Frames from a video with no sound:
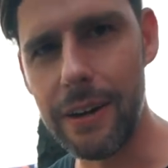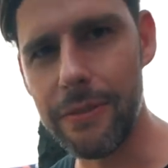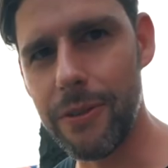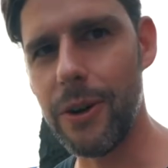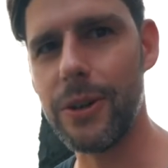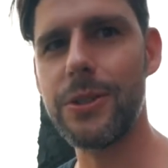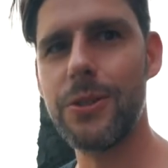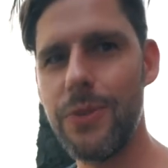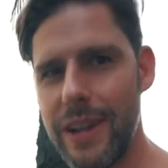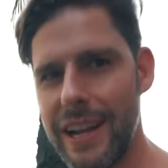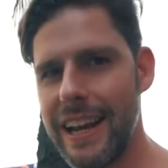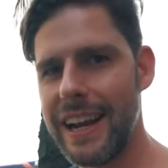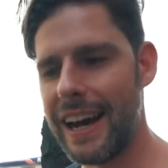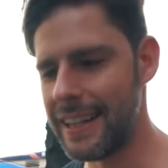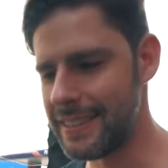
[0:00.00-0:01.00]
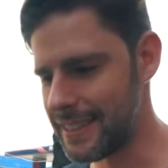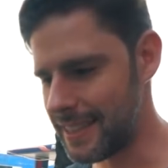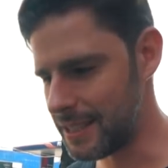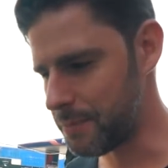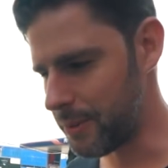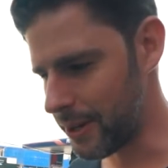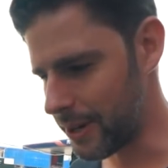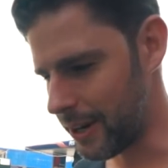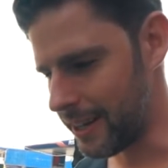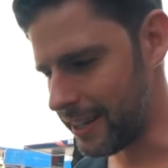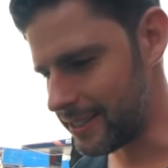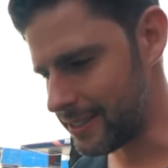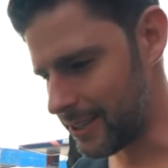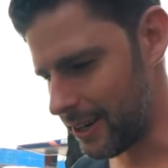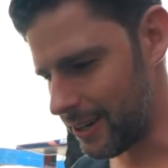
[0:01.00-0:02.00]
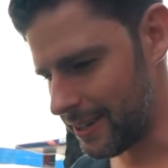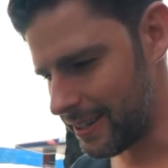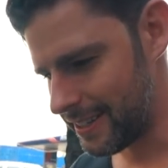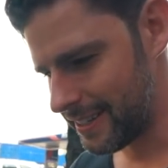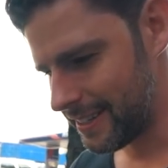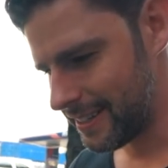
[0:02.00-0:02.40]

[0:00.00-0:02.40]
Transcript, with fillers: of looks really nice that he's putting on it, so...